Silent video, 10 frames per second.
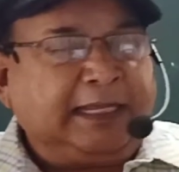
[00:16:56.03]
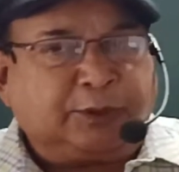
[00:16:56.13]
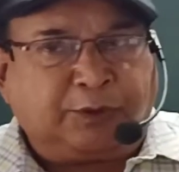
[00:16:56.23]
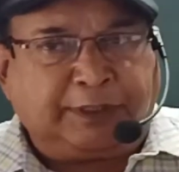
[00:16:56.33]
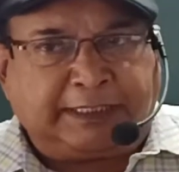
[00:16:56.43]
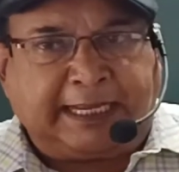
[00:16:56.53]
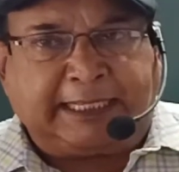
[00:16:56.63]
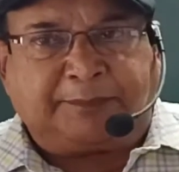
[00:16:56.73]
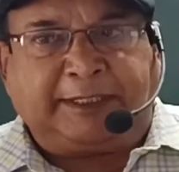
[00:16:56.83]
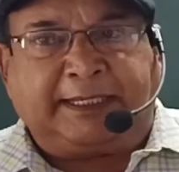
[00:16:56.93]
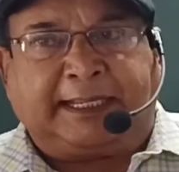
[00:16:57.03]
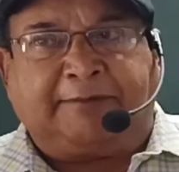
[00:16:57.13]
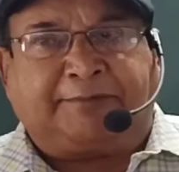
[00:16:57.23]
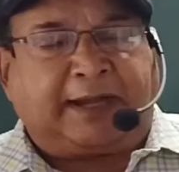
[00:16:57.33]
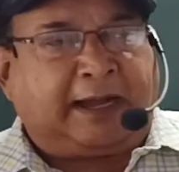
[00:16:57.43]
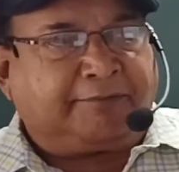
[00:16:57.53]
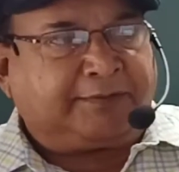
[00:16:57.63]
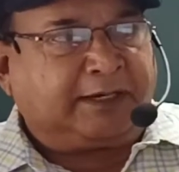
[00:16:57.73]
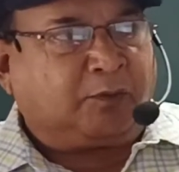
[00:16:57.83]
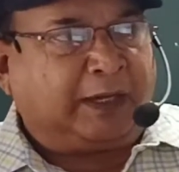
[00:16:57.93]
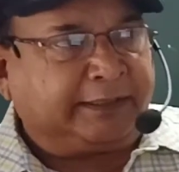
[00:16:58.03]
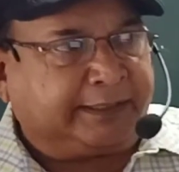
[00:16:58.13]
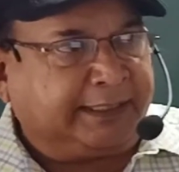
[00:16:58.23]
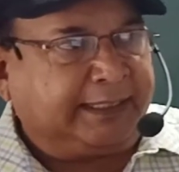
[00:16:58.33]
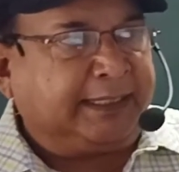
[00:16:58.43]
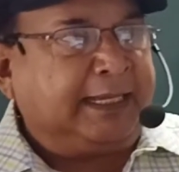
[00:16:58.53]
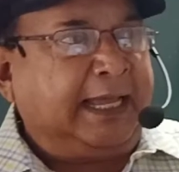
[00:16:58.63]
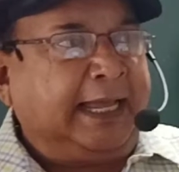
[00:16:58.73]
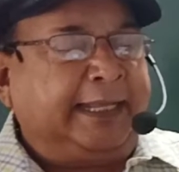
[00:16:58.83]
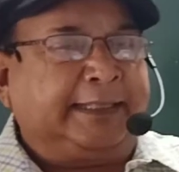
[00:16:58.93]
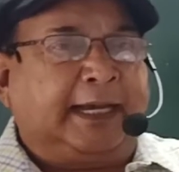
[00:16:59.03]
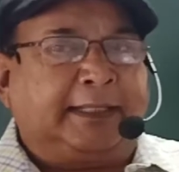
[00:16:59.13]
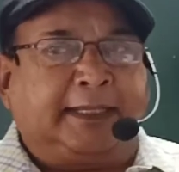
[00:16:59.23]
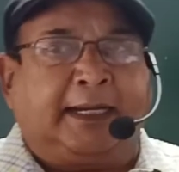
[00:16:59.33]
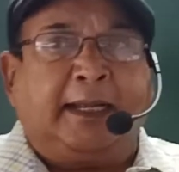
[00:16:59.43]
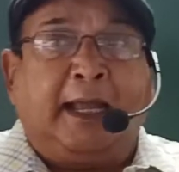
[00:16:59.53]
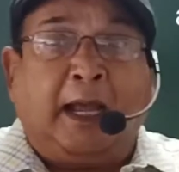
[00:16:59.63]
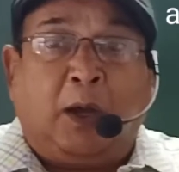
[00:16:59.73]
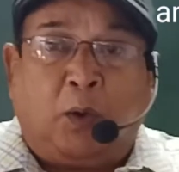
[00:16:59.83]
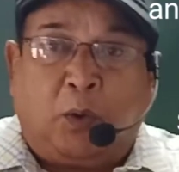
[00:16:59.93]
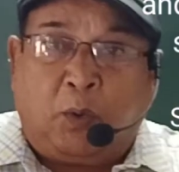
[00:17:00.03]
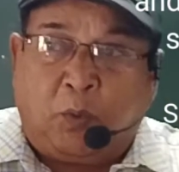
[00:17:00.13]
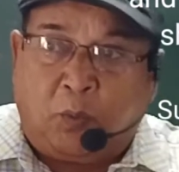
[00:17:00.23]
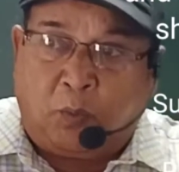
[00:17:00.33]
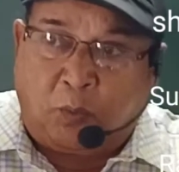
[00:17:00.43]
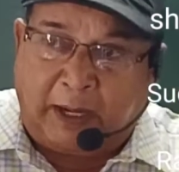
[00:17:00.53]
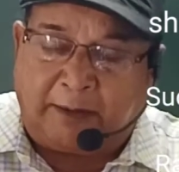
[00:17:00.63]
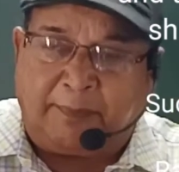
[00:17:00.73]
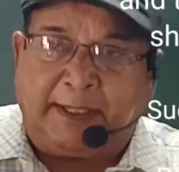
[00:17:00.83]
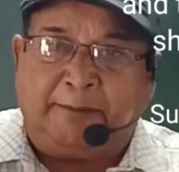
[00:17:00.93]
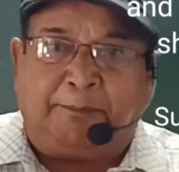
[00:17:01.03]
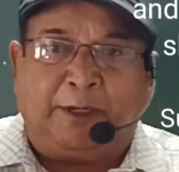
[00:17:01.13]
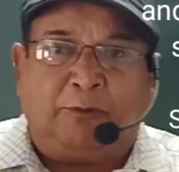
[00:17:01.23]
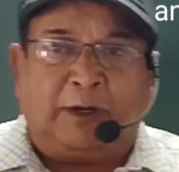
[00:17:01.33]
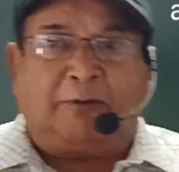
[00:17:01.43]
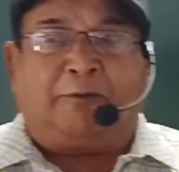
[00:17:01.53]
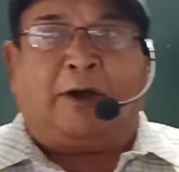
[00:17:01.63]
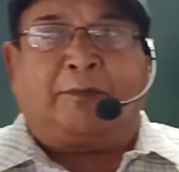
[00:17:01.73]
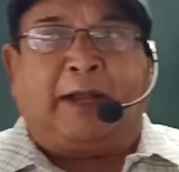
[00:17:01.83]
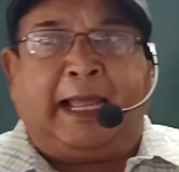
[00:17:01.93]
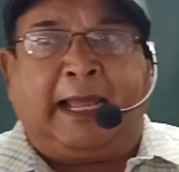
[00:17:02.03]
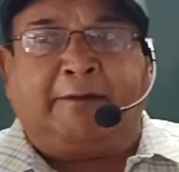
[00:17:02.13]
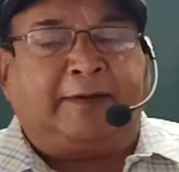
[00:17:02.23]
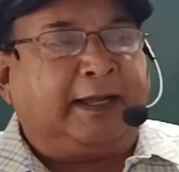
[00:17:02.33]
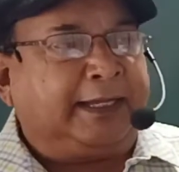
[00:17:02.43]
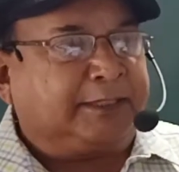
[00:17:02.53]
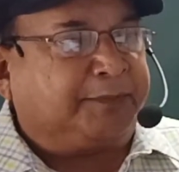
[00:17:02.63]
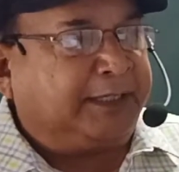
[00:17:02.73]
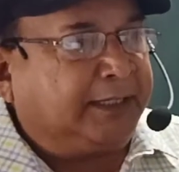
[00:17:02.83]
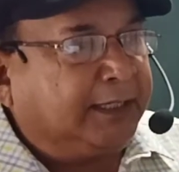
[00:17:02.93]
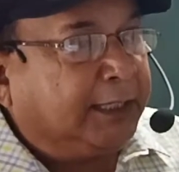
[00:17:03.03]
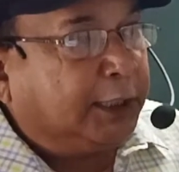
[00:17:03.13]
So it has been kept after one thing and the other verb in plural form have has been